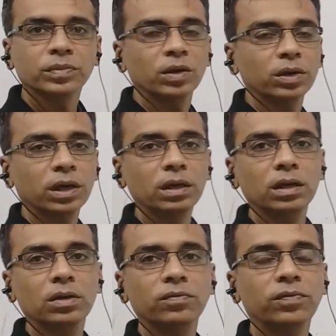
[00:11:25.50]
Okay,
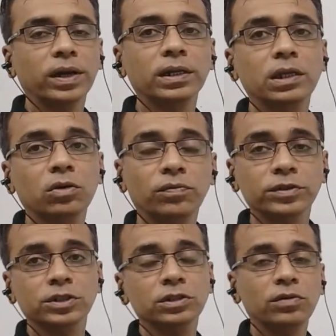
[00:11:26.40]
find the
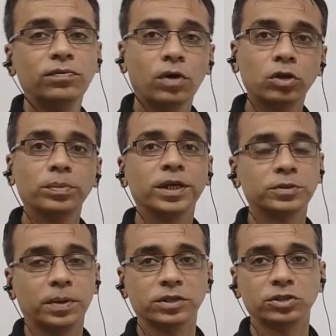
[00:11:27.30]
coefficient of volume
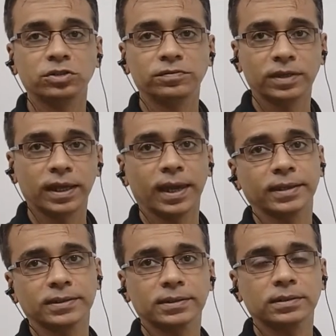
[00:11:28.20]
expansion of the
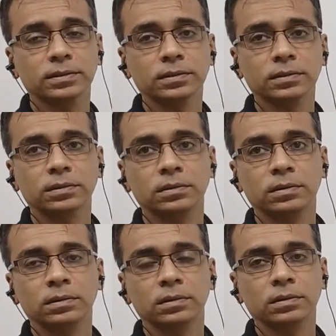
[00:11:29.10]
gas
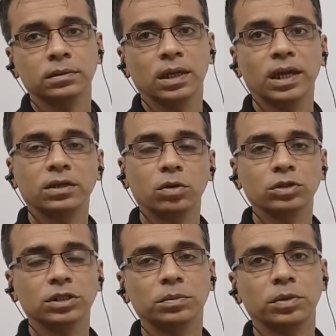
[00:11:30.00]
at
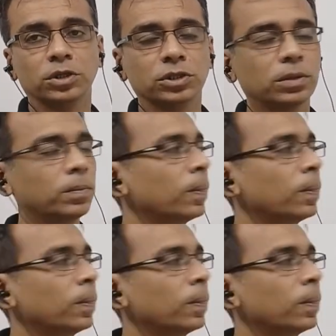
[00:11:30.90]
constant pressure.